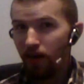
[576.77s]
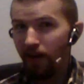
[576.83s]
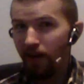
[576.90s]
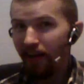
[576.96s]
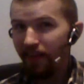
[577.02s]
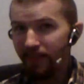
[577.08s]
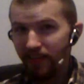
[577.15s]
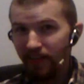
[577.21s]

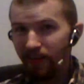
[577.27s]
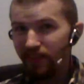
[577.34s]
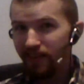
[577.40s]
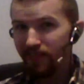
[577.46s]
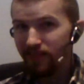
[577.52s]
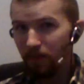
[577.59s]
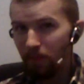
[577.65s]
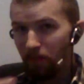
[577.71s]
And at the end,
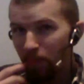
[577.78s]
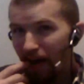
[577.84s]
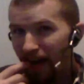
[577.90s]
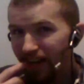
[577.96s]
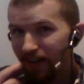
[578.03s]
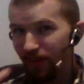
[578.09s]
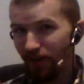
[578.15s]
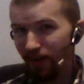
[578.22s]
he ends up
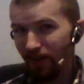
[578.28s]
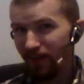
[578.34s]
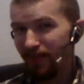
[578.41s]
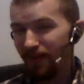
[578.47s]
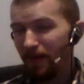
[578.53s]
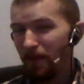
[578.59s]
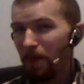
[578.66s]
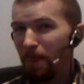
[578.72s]
biting her.
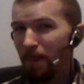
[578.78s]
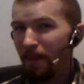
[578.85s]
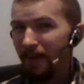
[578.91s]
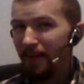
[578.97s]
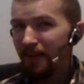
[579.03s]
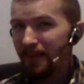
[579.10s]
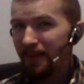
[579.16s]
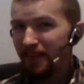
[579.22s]

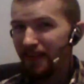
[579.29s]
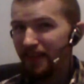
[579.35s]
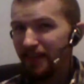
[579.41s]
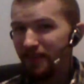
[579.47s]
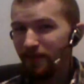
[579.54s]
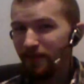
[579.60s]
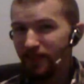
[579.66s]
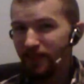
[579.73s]

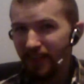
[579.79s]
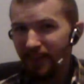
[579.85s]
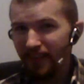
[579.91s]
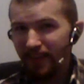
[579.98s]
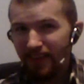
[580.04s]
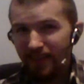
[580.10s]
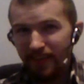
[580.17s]
It was like,